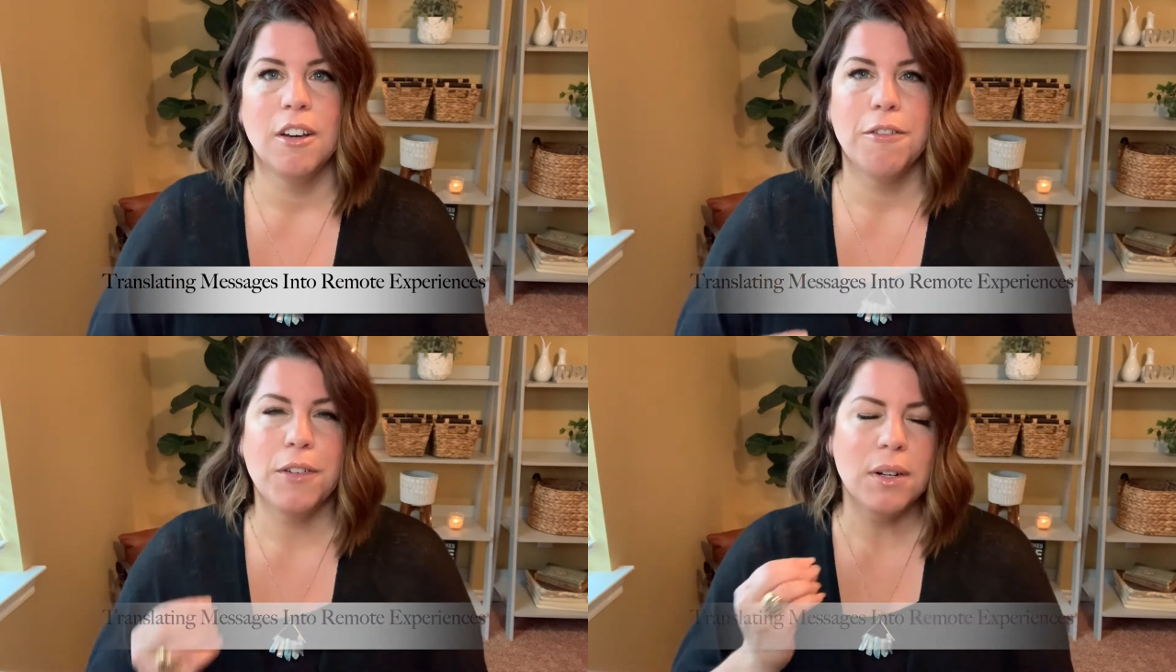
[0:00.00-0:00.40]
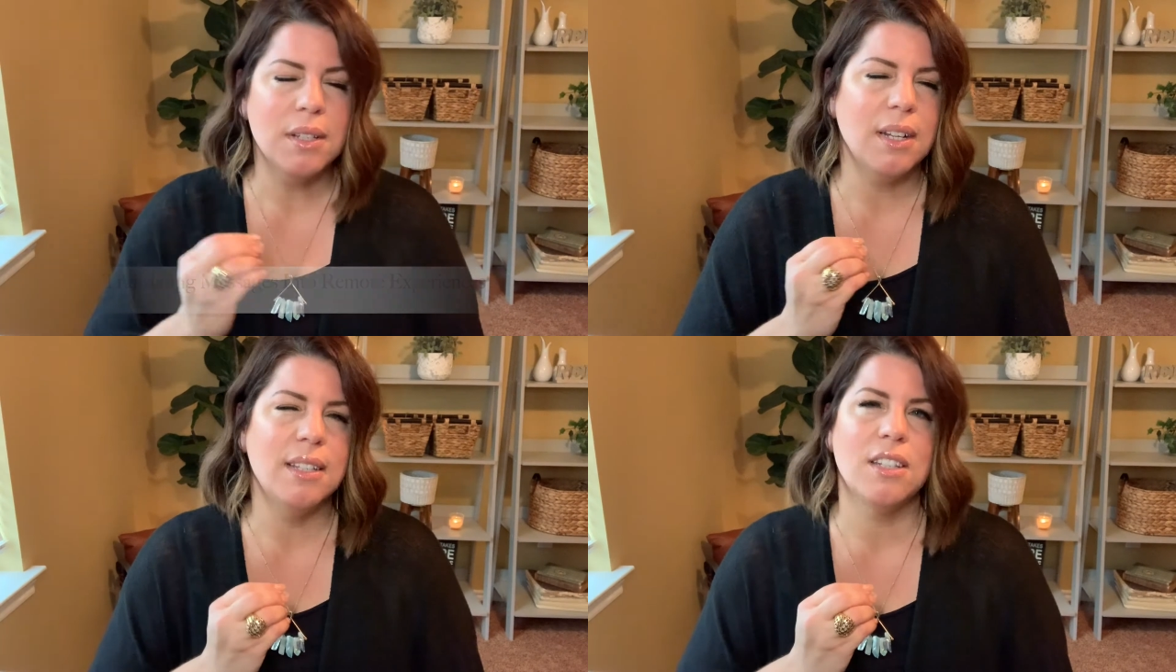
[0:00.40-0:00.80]

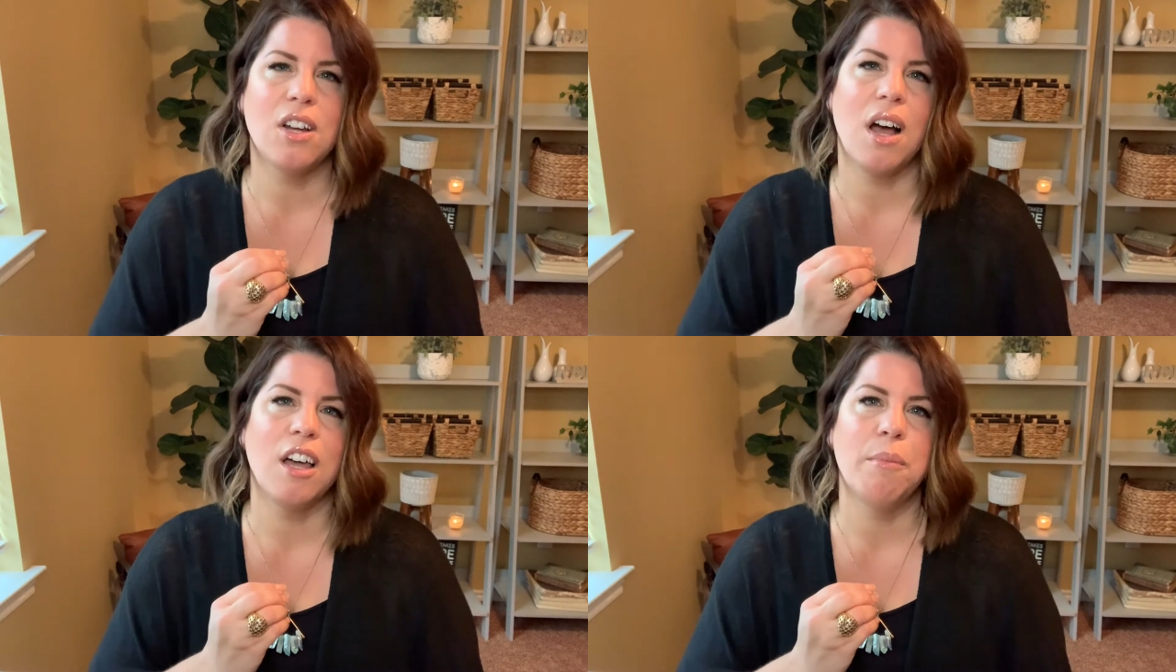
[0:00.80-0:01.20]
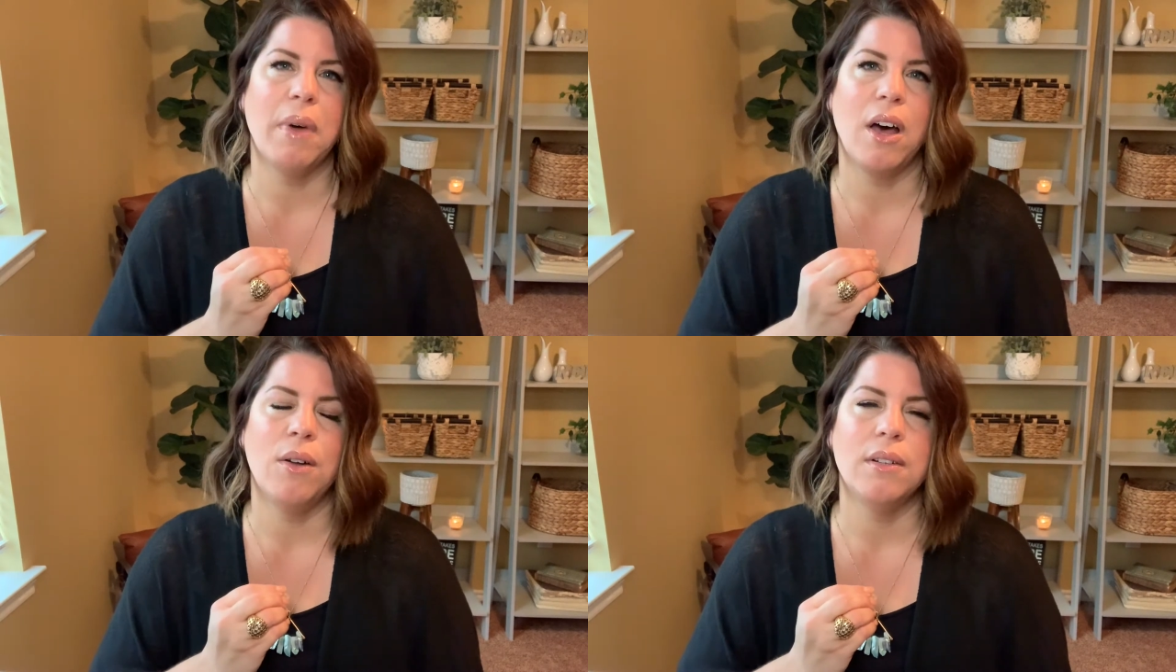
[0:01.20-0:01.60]
First, let's talk
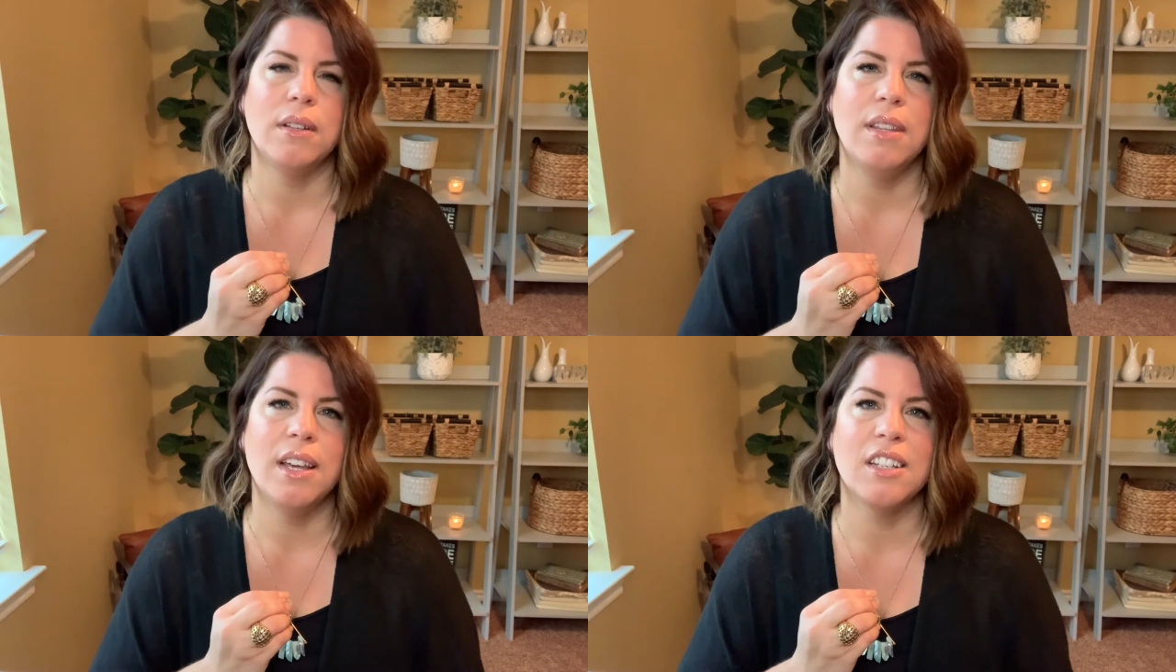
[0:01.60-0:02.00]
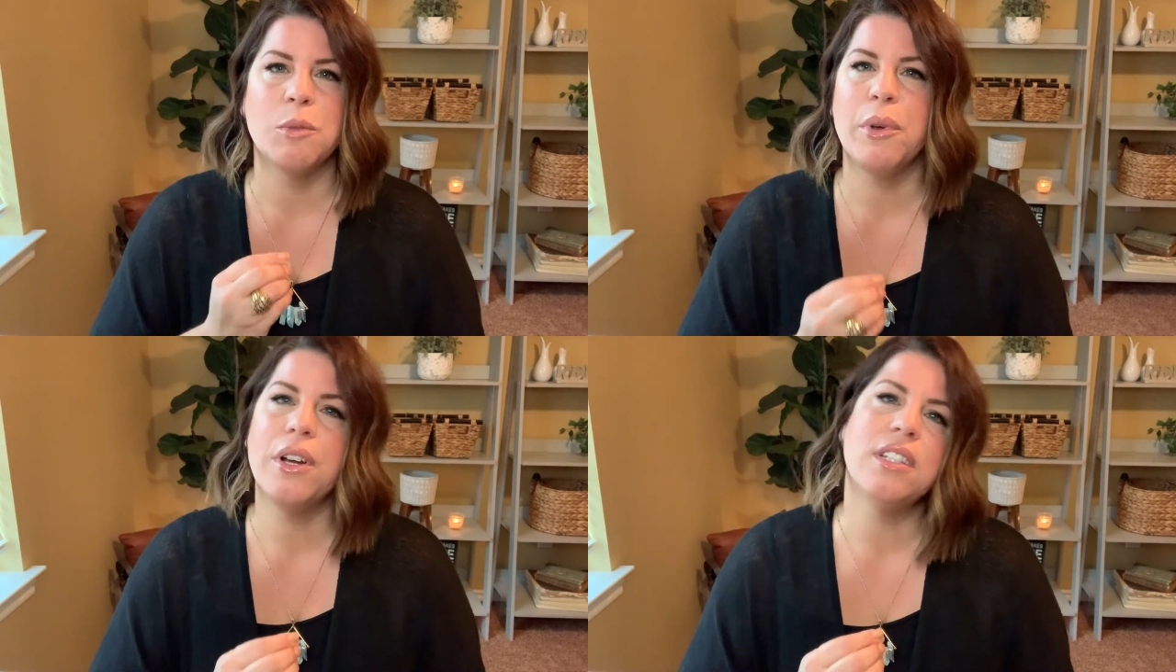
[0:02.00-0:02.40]
about the
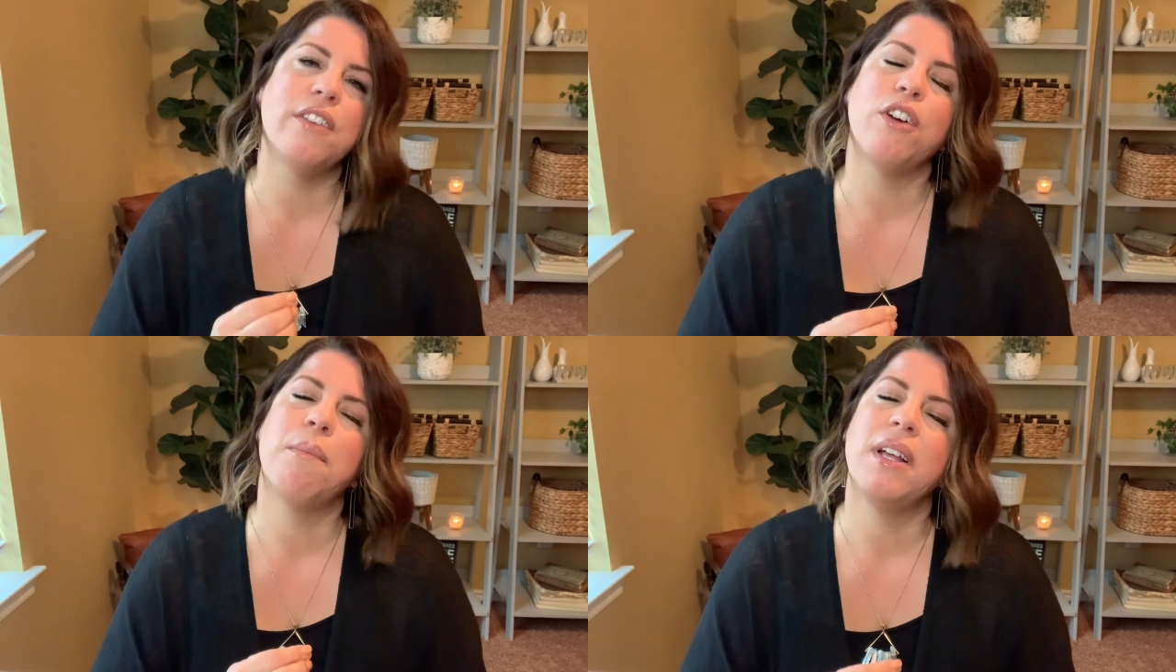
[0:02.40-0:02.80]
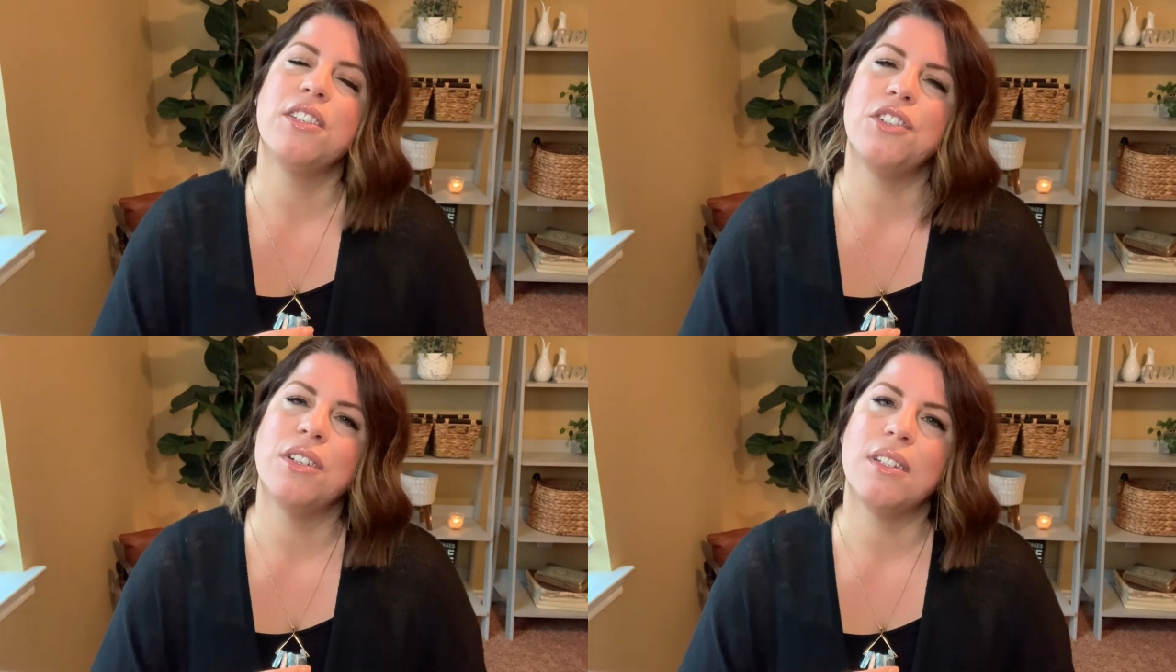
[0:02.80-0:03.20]
experience of your
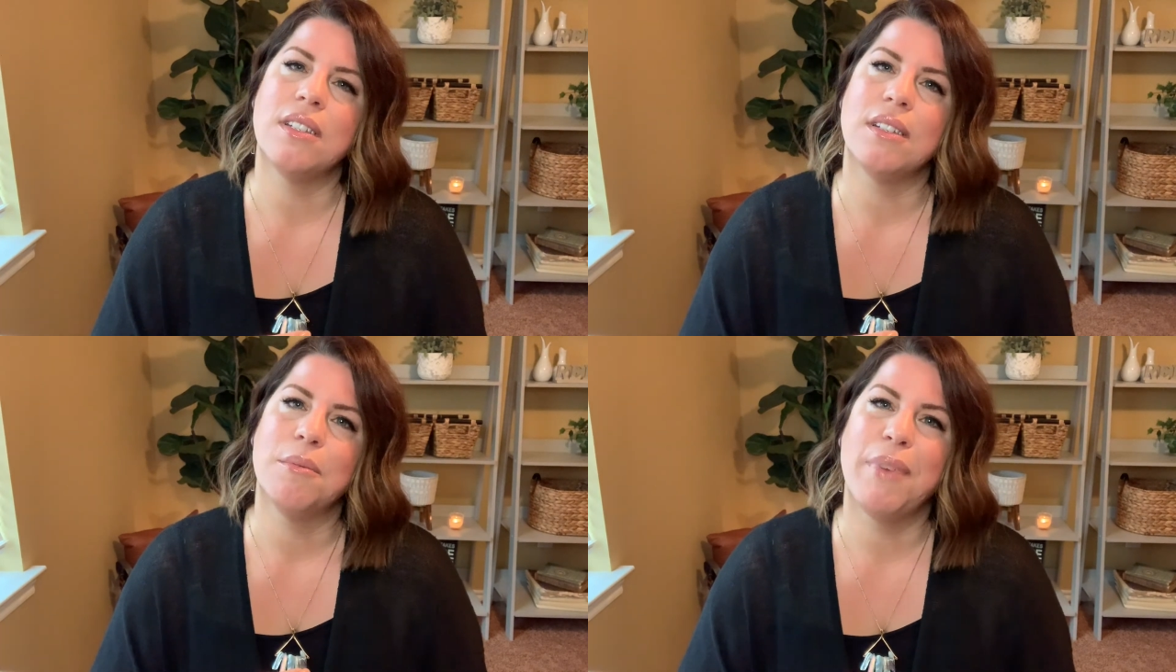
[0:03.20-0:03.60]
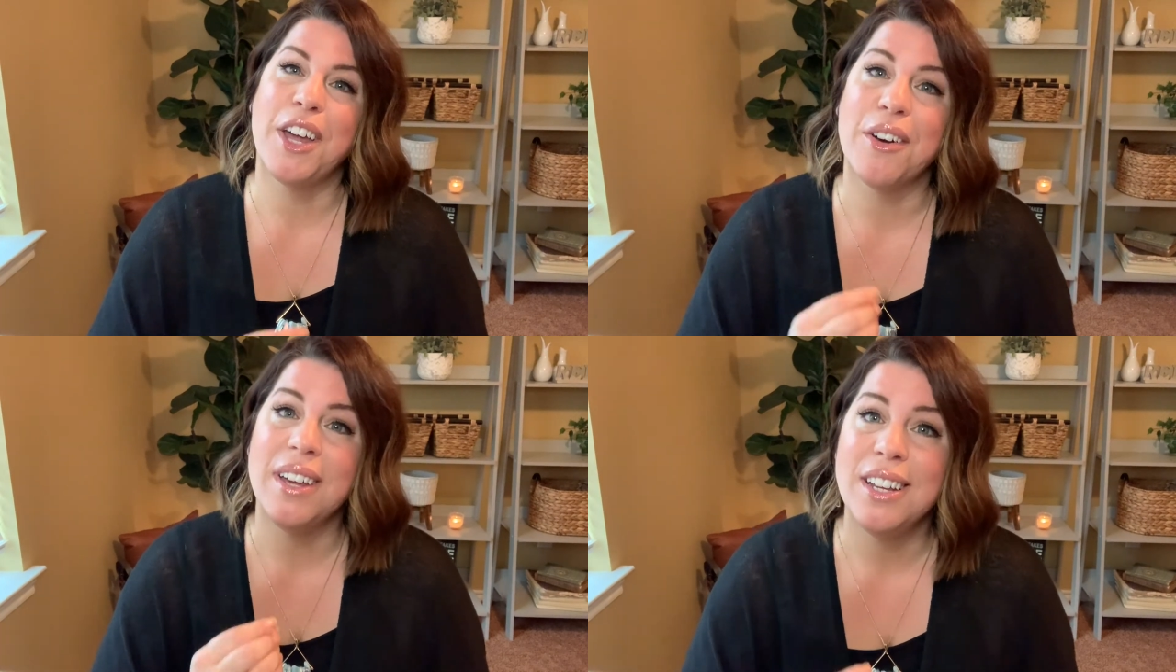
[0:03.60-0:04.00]
messages by
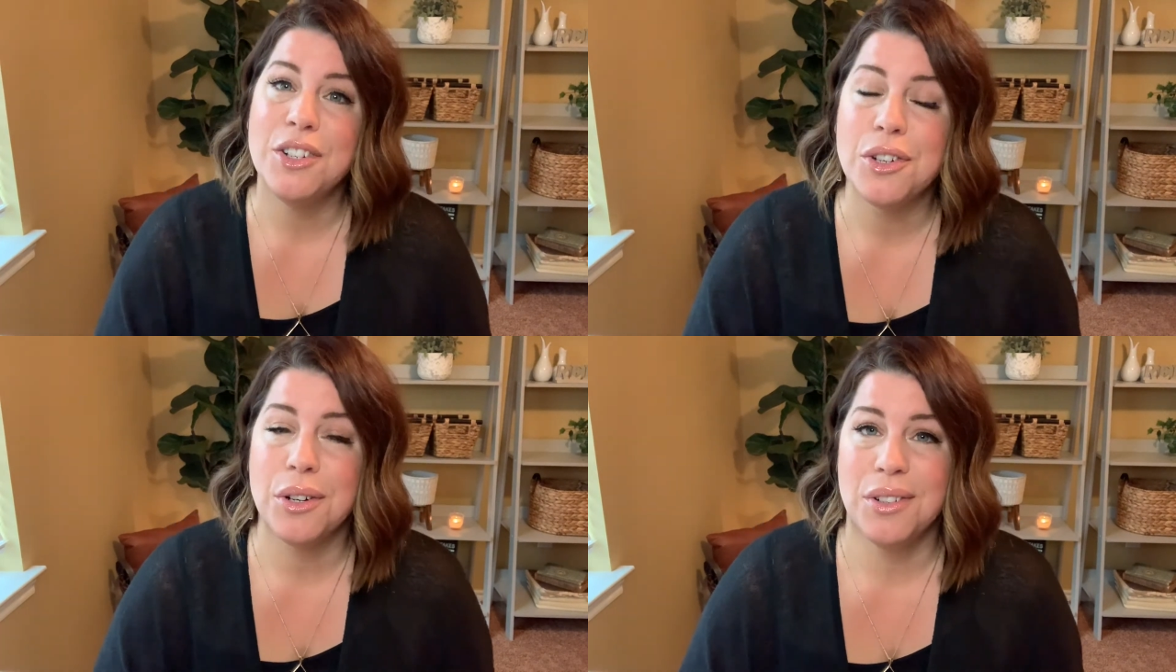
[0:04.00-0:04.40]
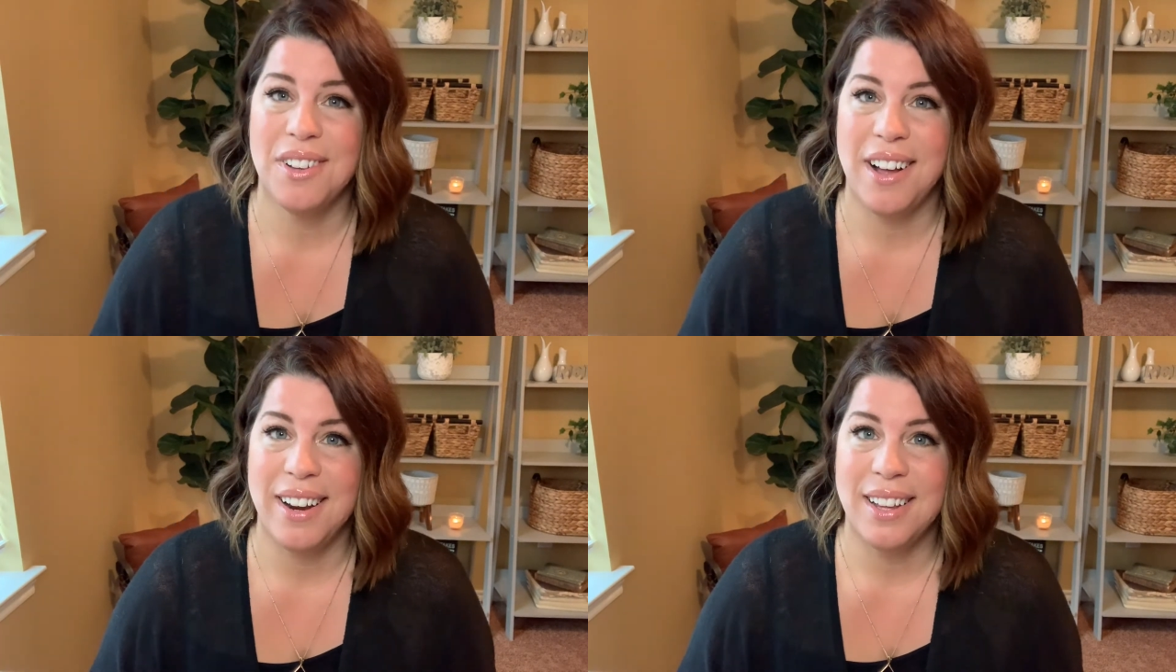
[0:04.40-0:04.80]
your internal
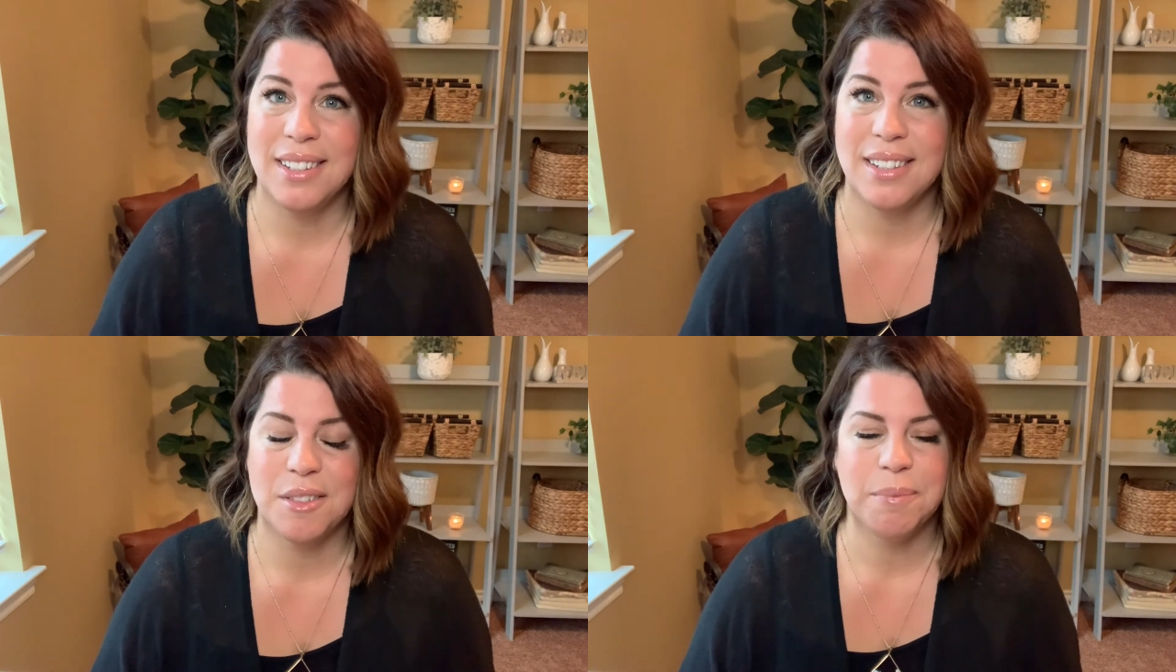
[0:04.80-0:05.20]
audience.